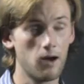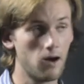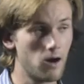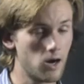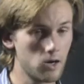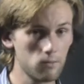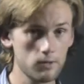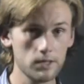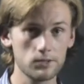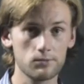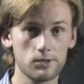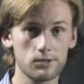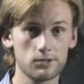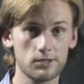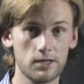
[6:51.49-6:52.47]
Always,
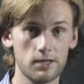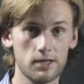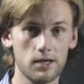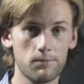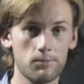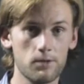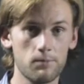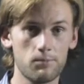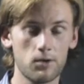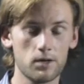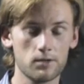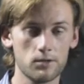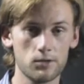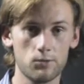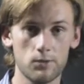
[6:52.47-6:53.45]
when you're setting up the
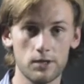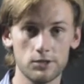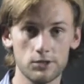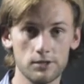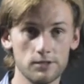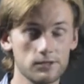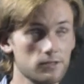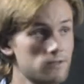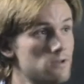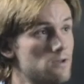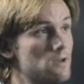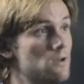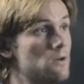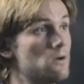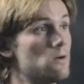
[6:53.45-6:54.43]
equations,
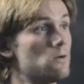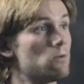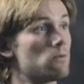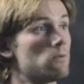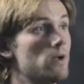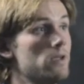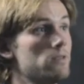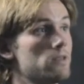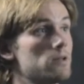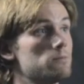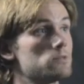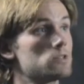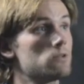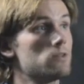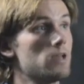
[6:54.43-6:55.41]
write them
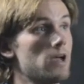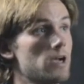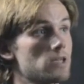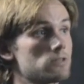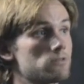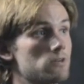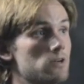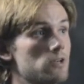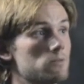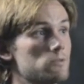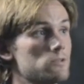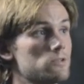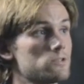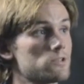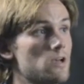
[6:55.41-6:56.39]
so the x
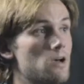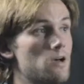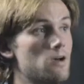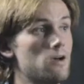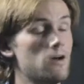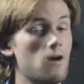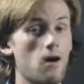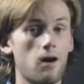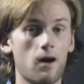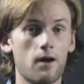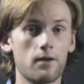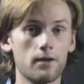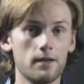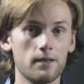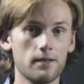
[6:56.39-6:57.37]
variables
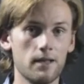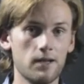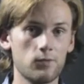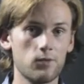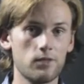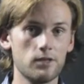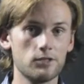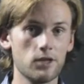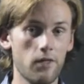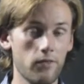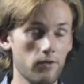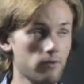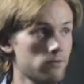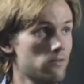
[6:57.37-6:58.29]
are in line with each other.